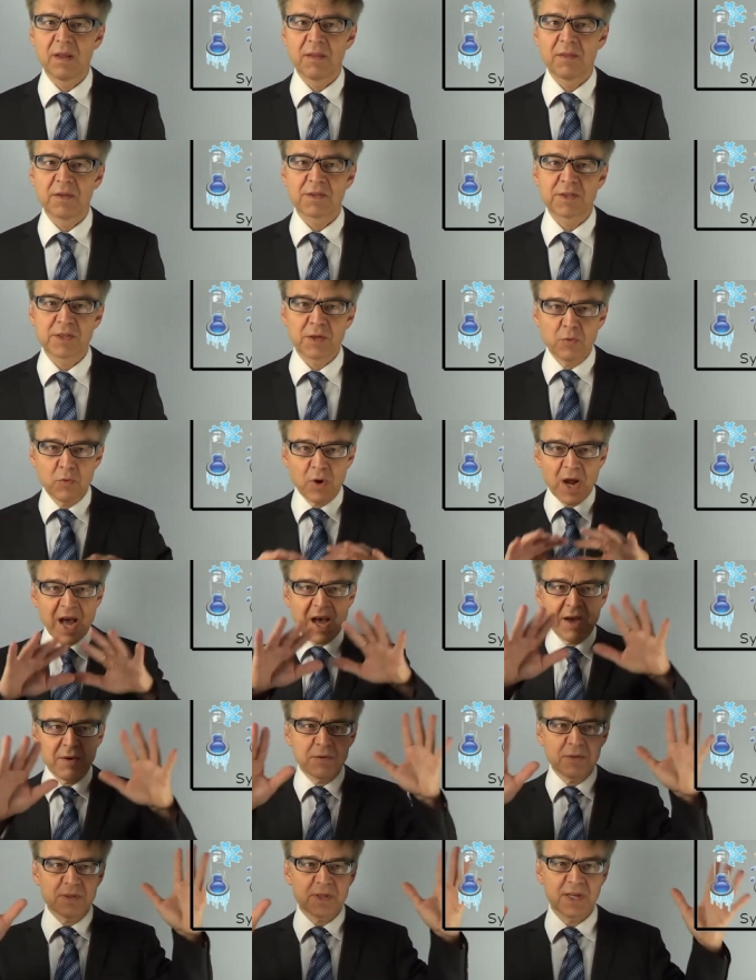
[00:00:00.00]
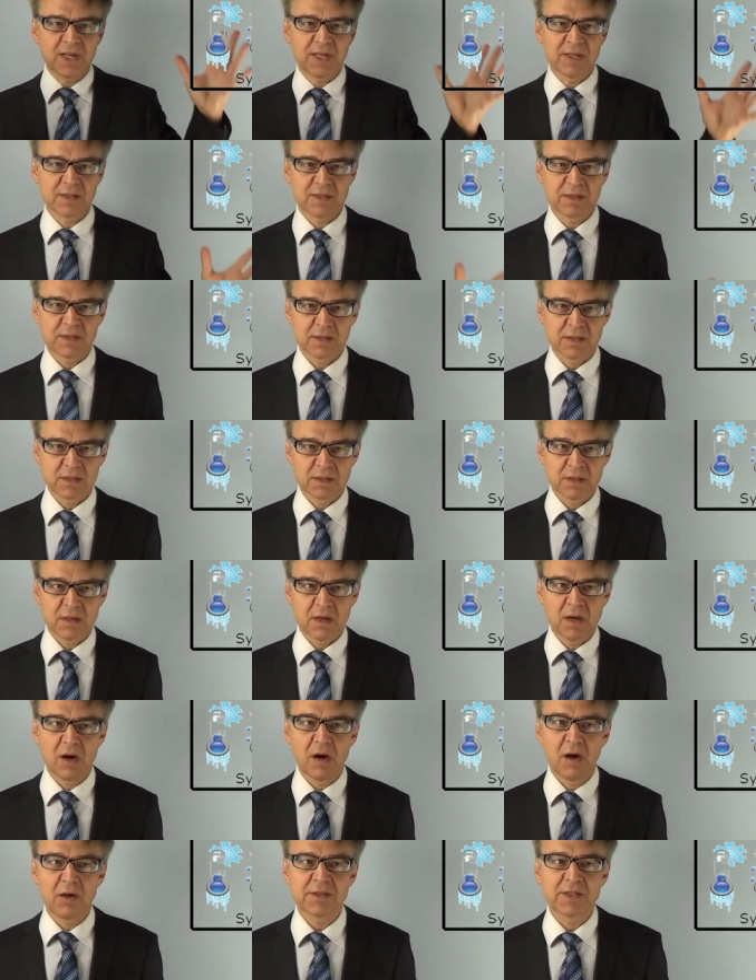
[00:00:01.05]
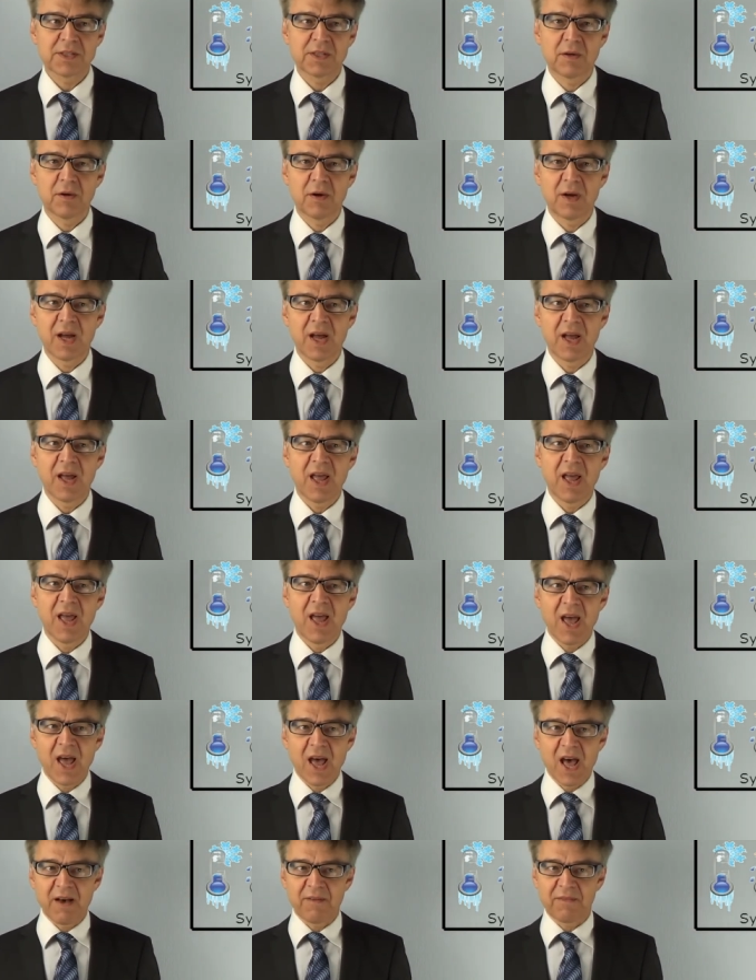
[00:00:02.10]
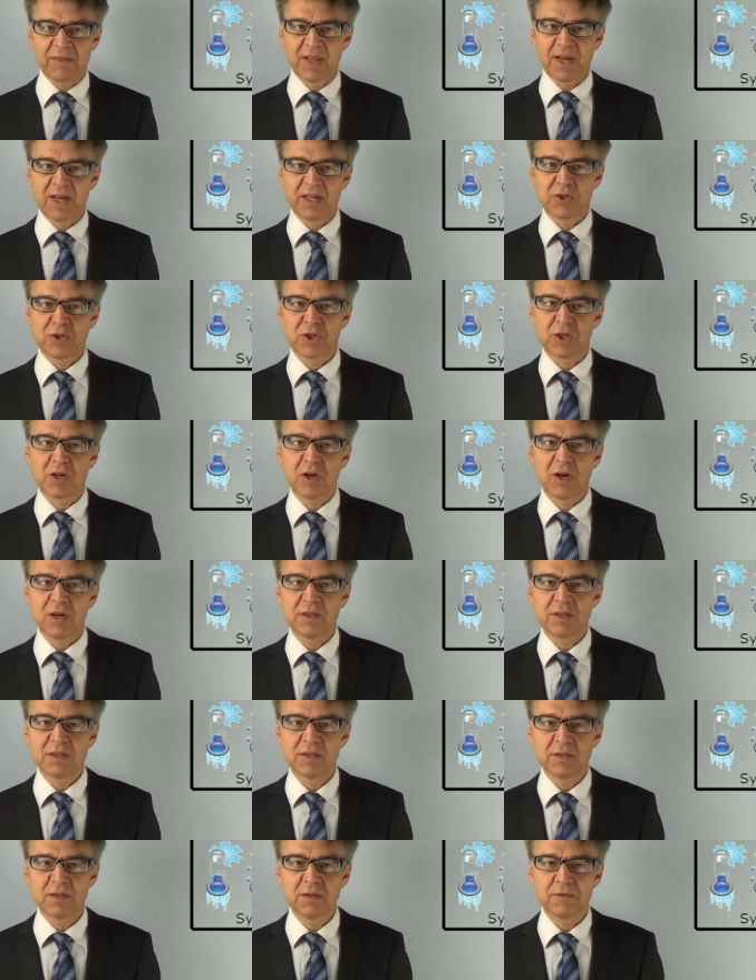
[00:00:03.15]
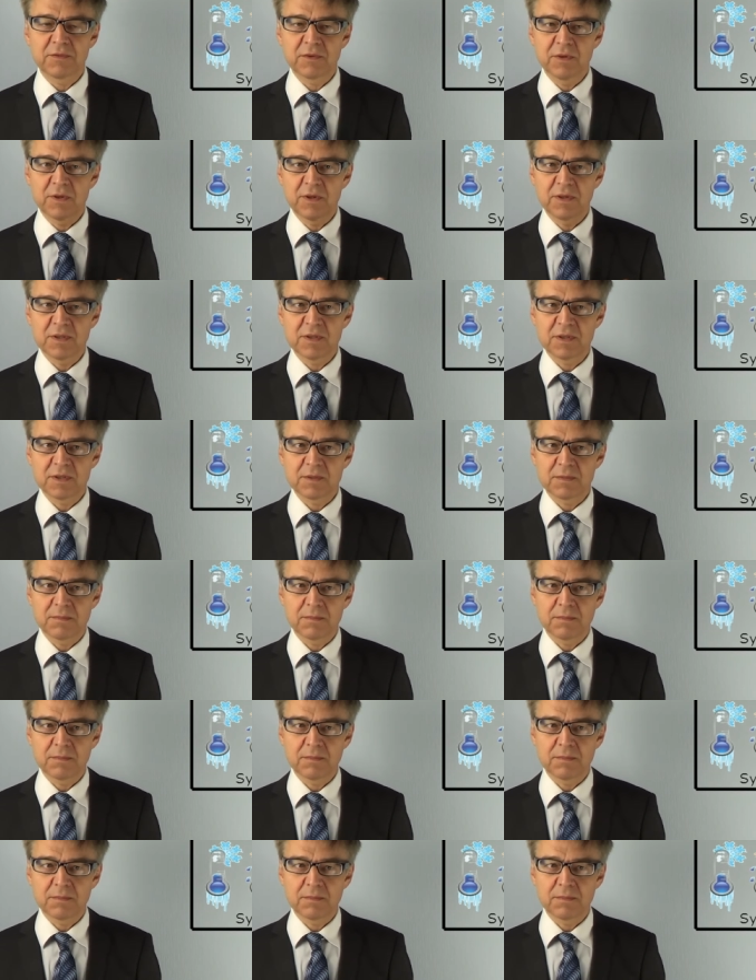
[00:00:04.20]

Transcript: The surroundings also have an energy content, of course,